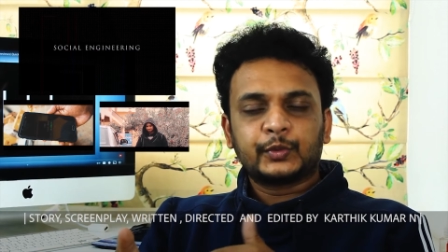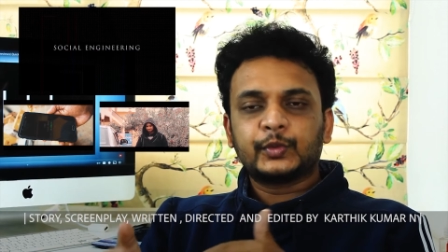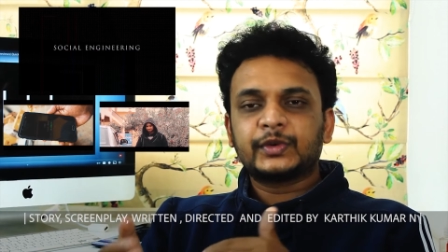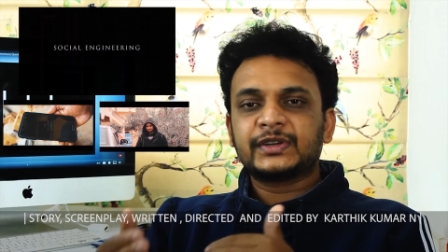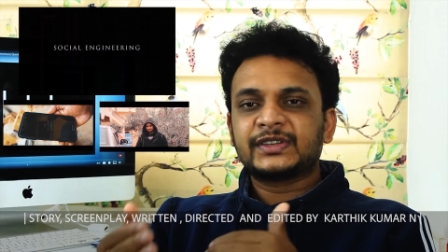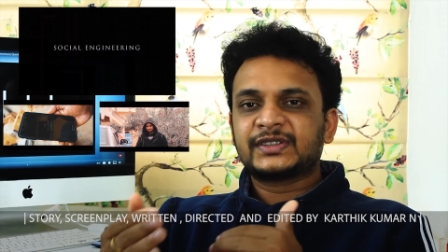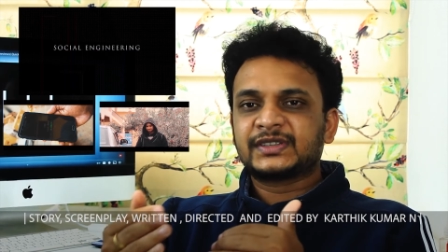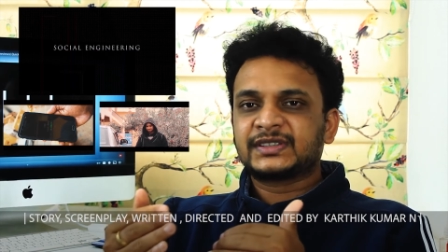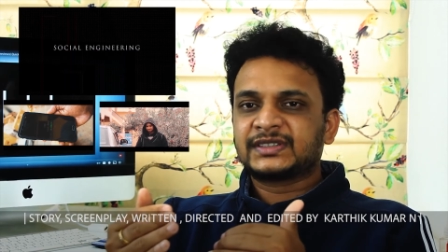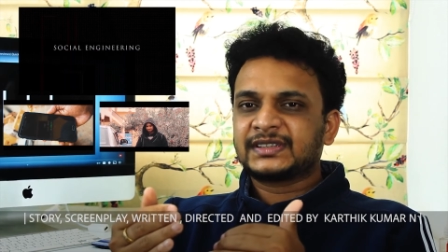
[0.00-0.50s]

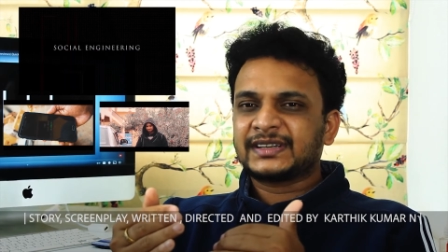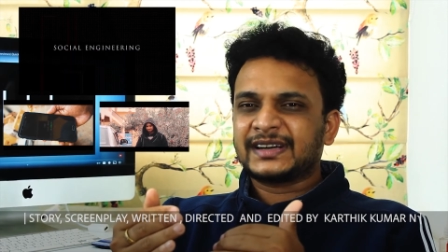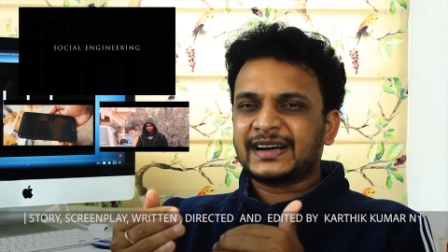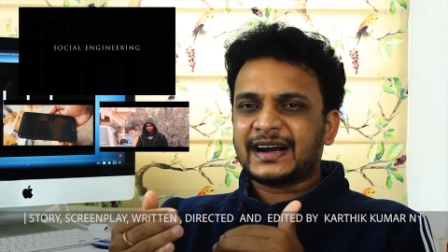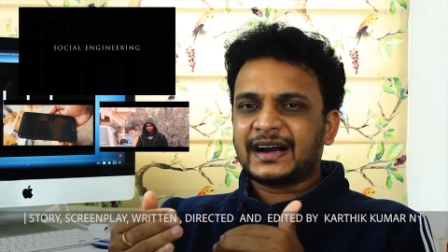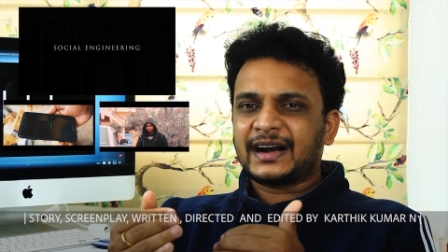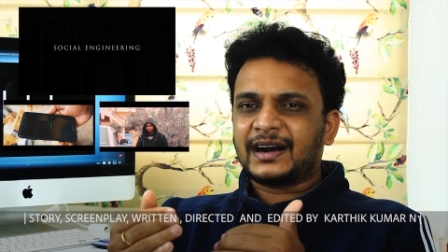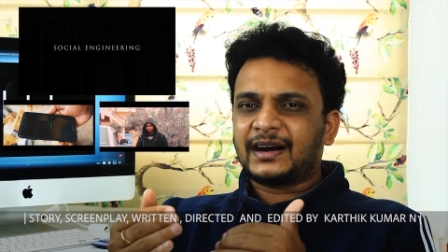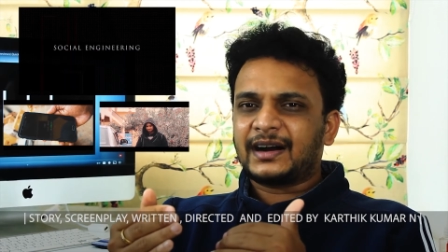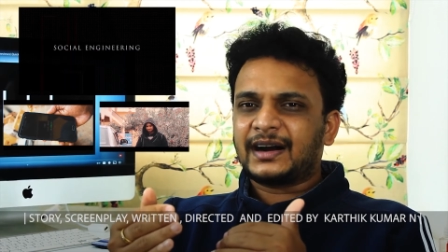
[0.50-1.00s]
which
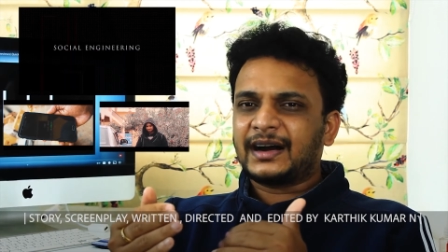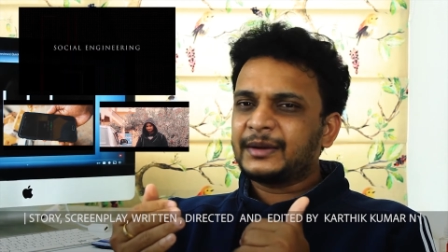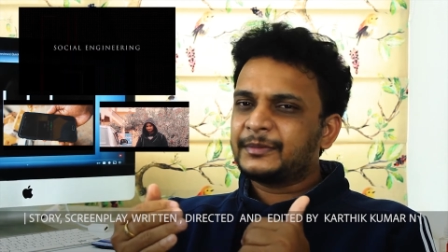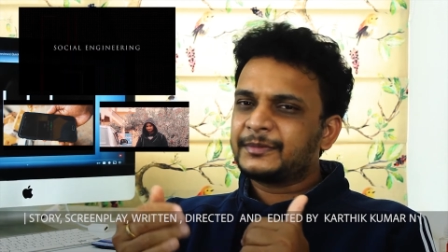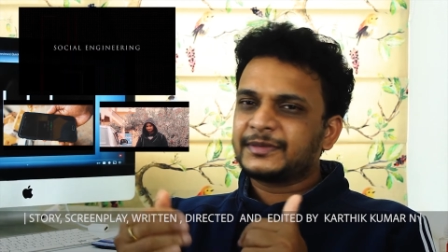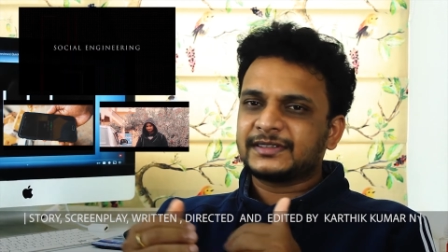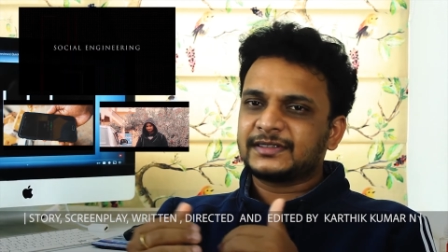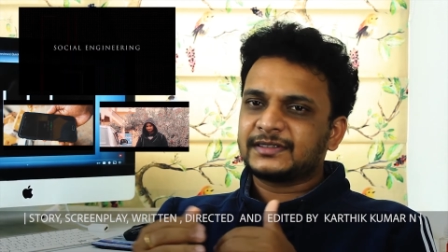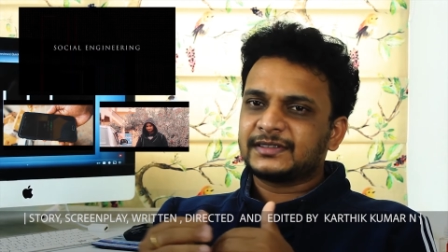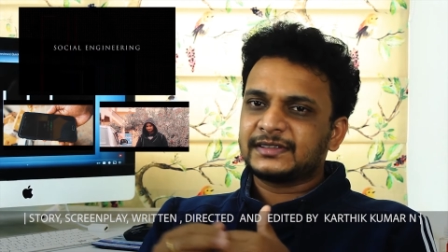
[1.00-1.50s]
I
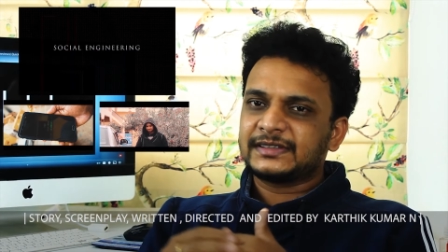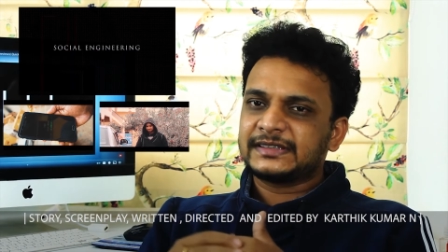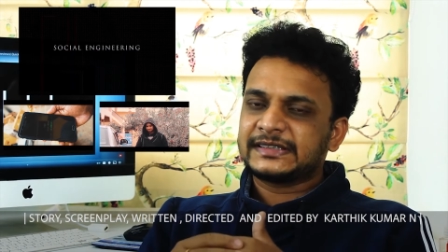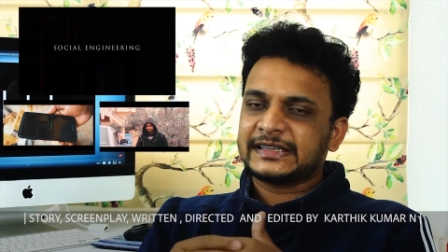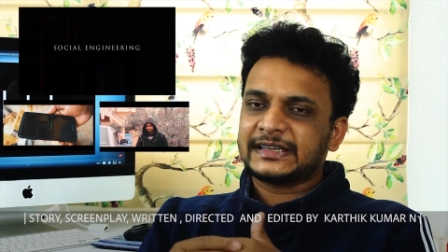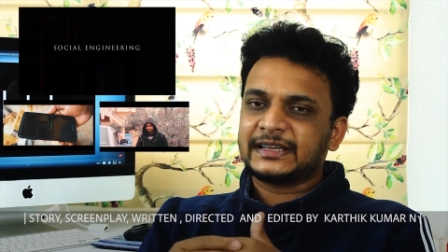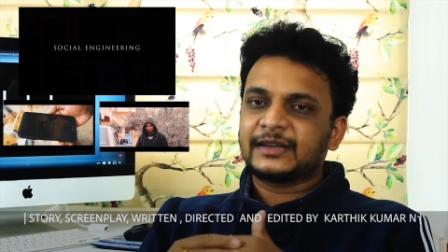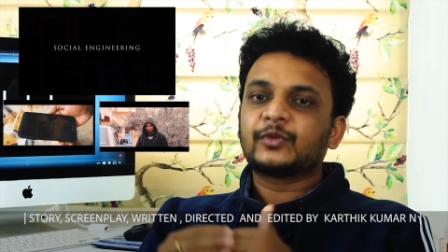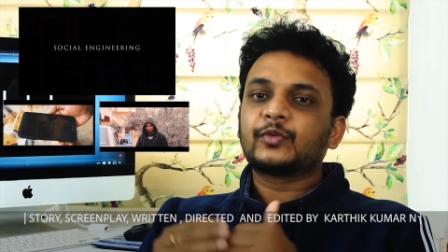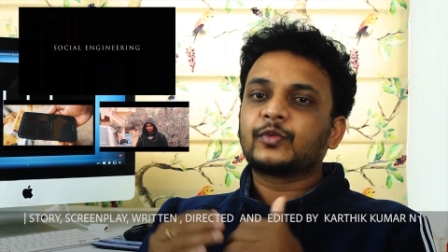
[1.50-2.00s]
personally
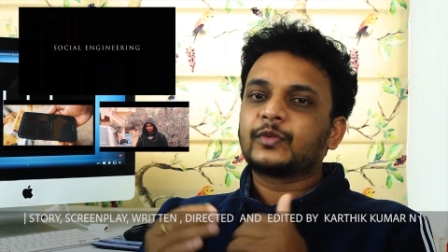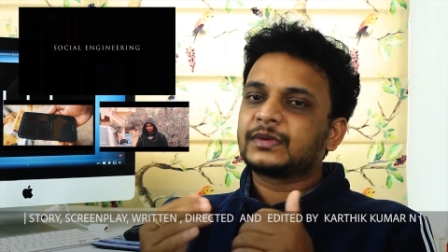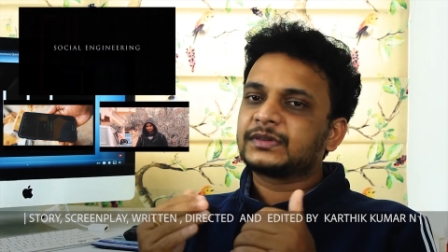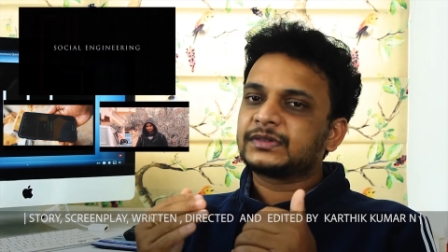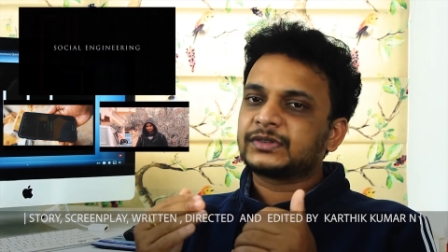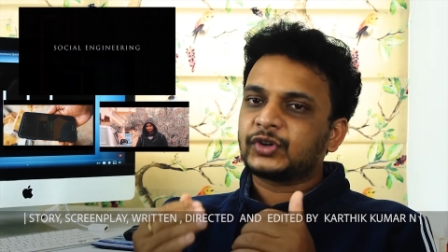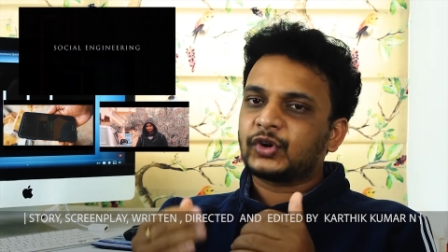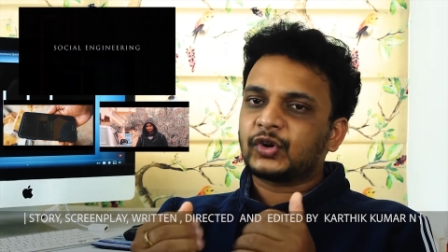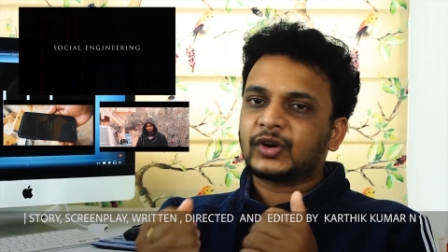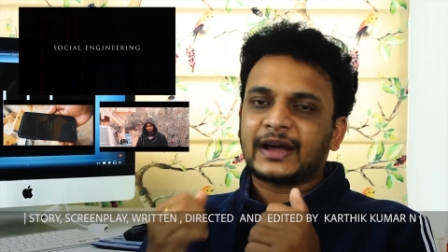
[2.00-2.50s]
think
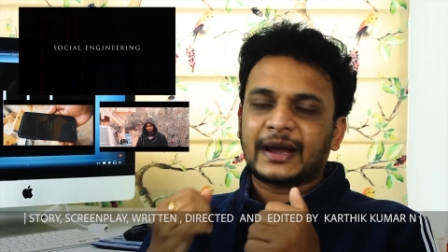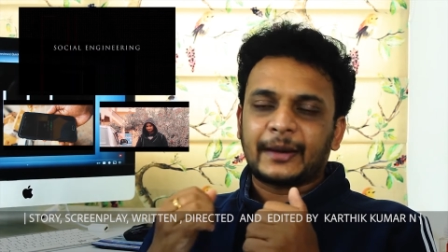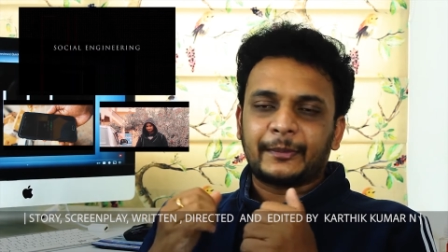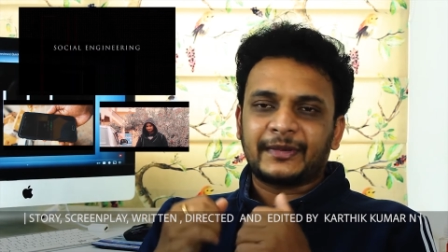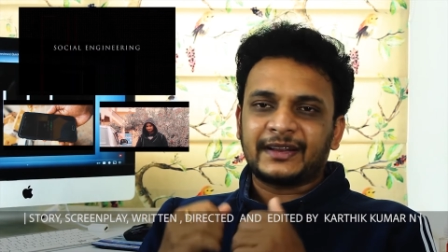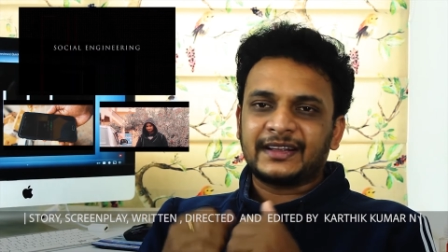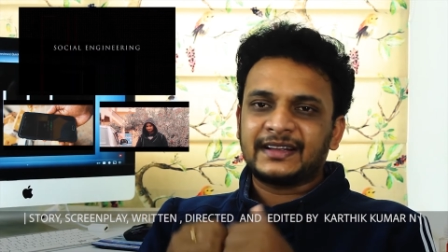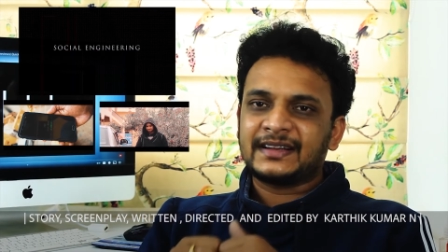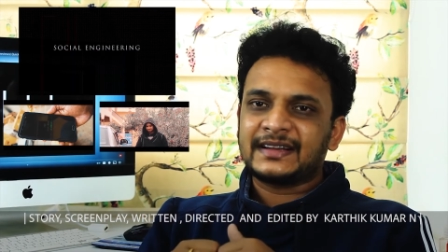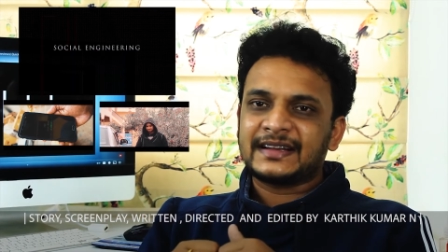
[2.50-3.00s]
is not
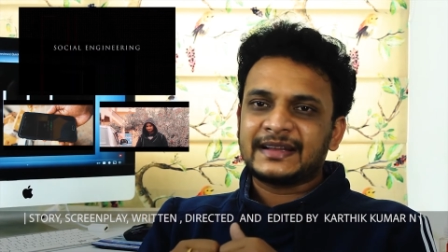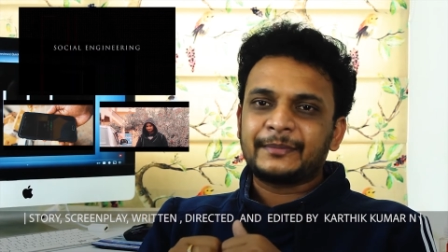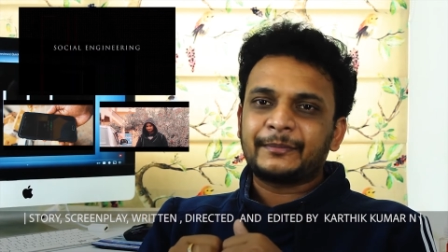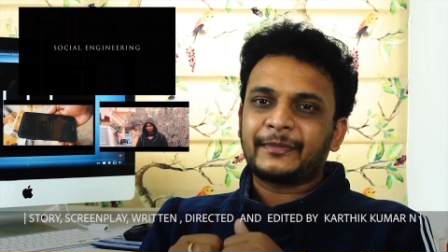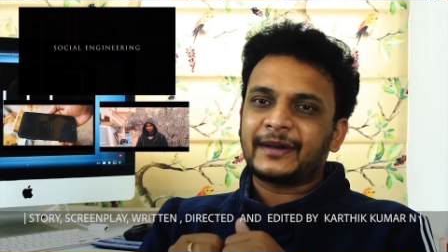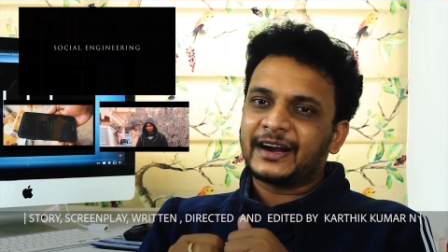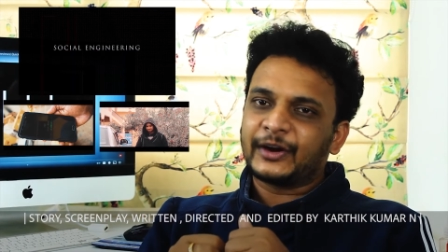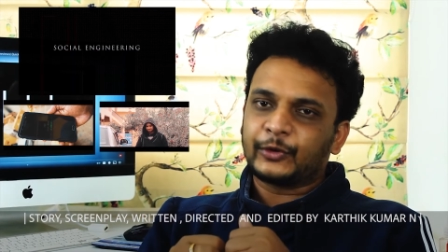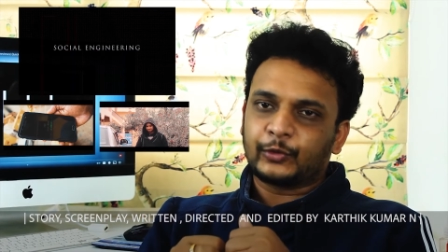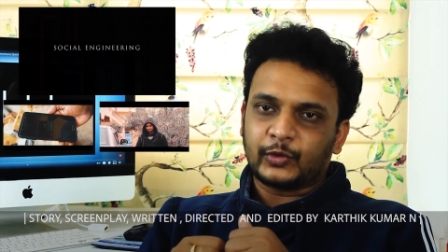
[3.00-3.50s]
happening in
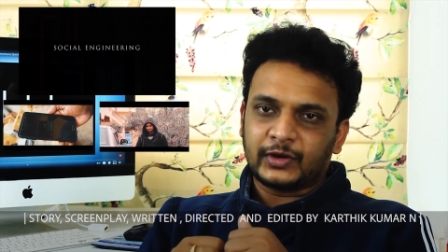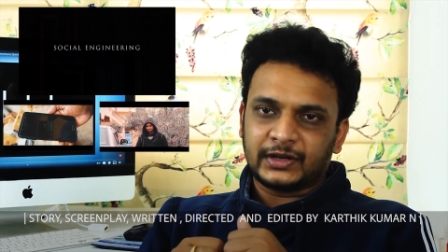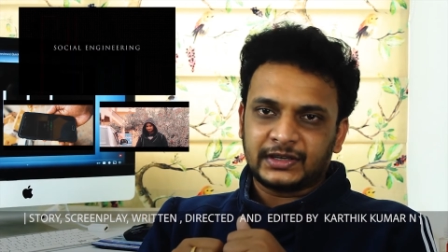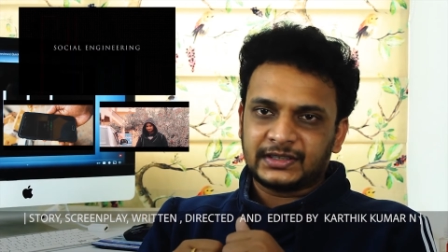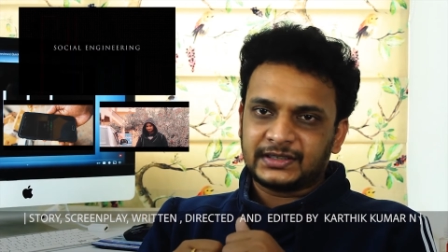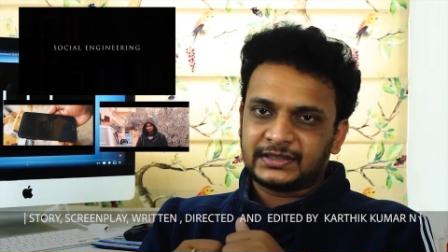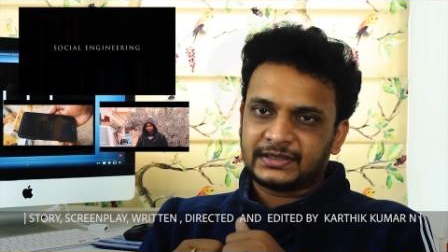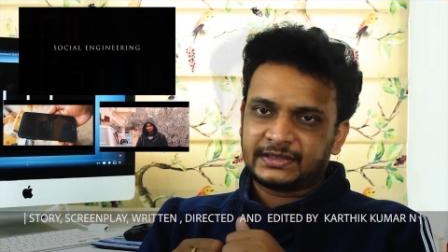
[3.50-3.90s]
part 1.